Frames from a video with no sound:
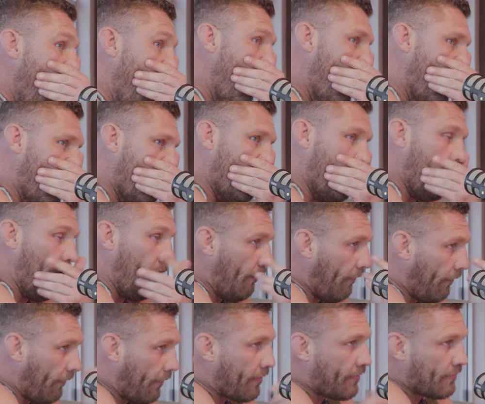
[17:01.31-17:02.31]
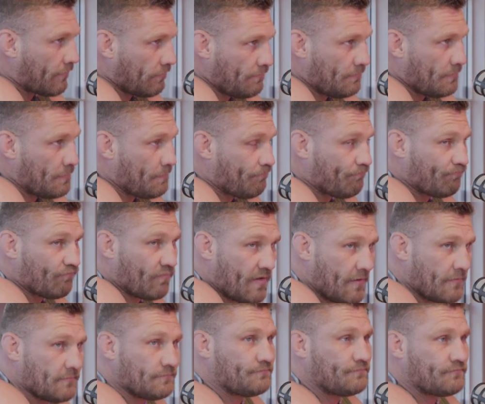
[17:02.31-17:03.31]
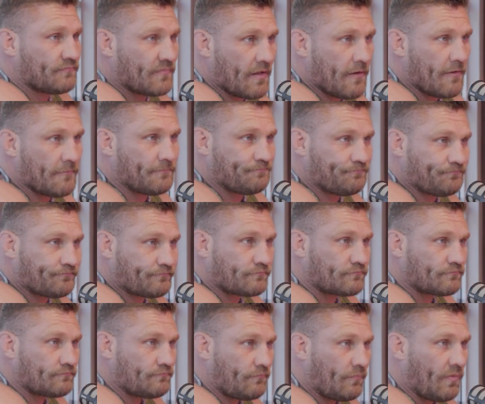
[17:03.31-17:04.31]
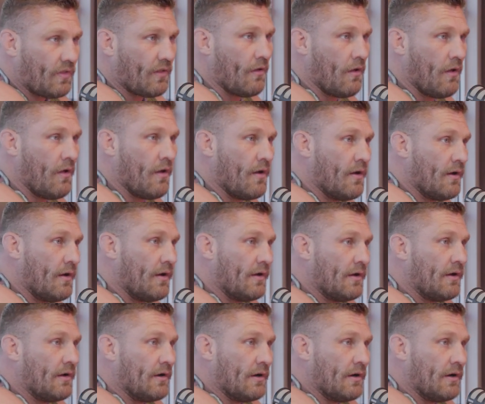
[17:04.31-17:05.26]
that record coming up. You got a lot of undefeated fighters more than ever.